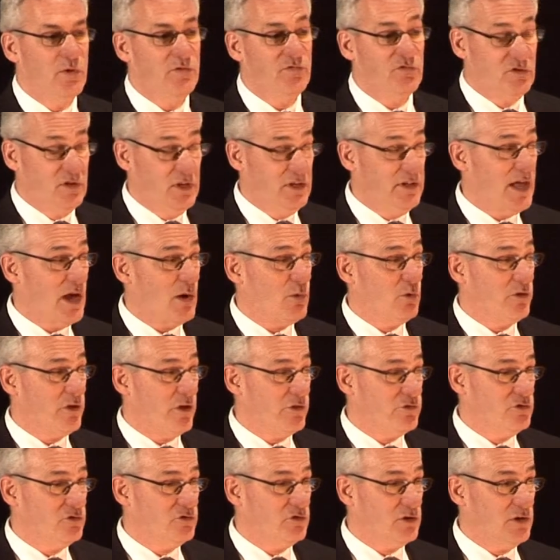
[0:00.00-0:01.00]
We've seen that with
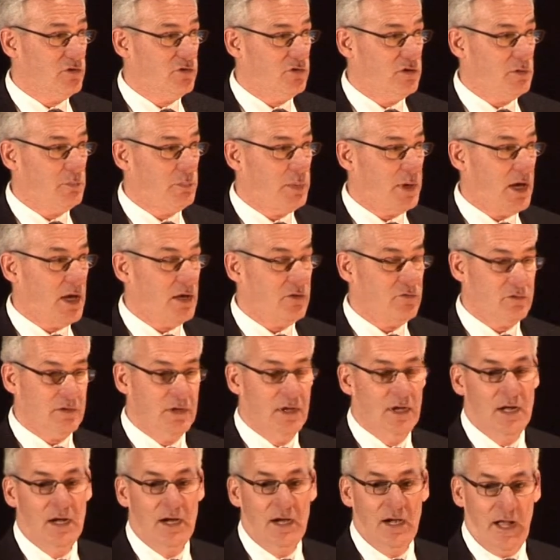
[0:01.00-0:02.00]
other drugs in the
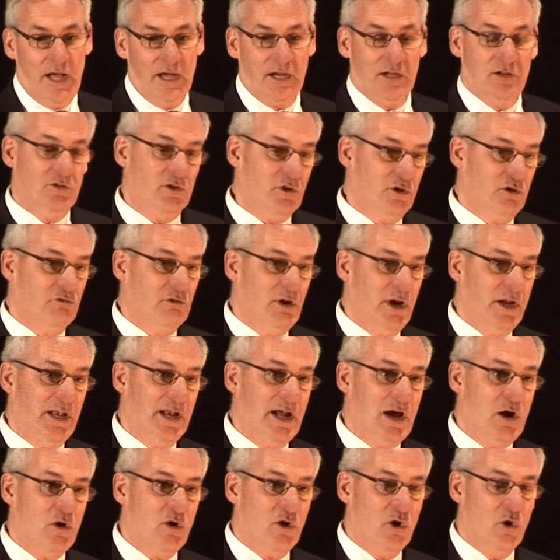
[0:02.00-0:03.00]
past. I can tell you right
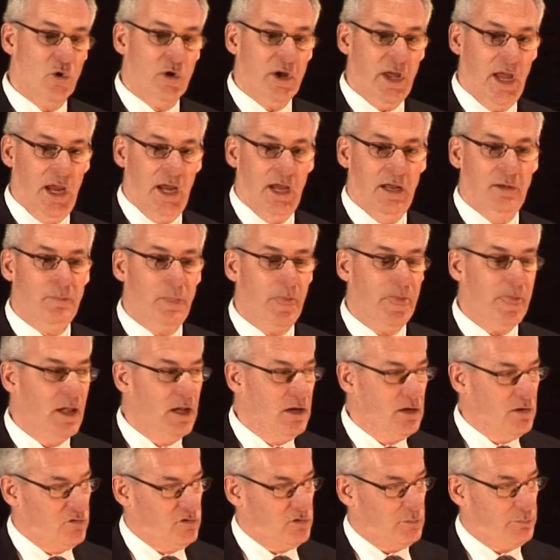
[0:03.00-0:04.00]
now, cocaine,
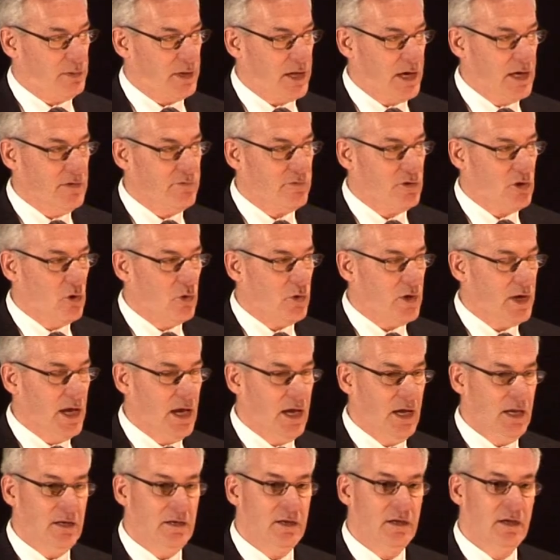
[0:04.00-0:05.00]
the supply of
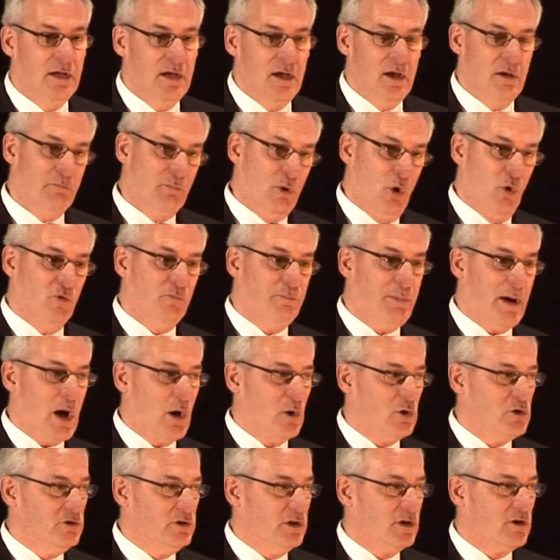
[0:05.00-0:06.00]
cocaine, both
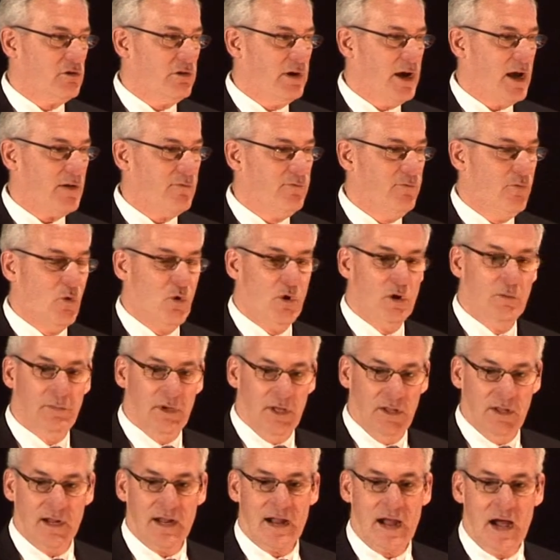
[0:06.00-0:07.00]
powder and crack
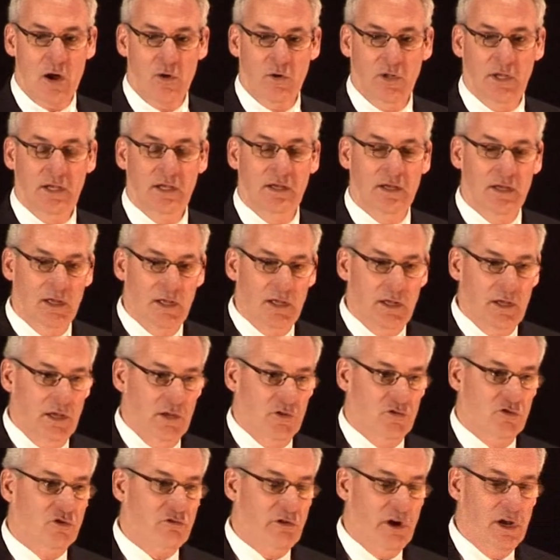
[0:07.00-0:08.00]
form in the county
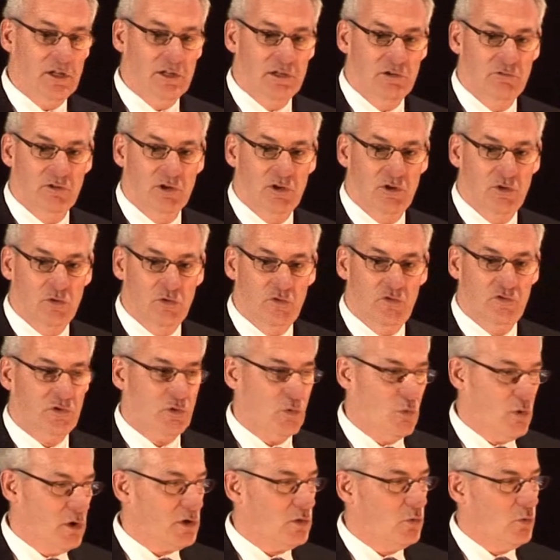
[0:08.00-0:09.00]
is greatly
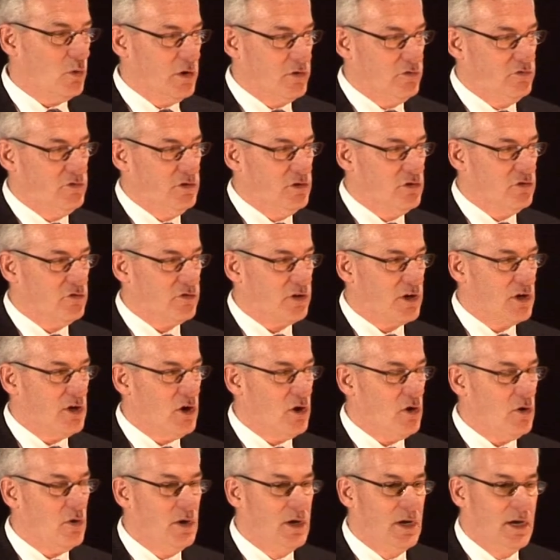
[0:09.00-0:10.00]
reduced to what it was years
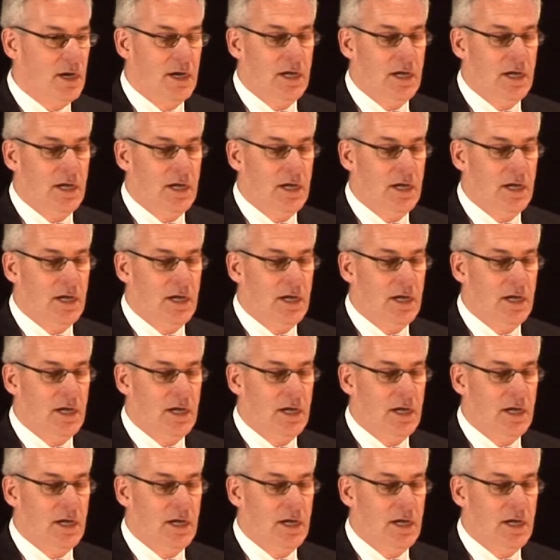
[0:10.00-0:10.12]
ago.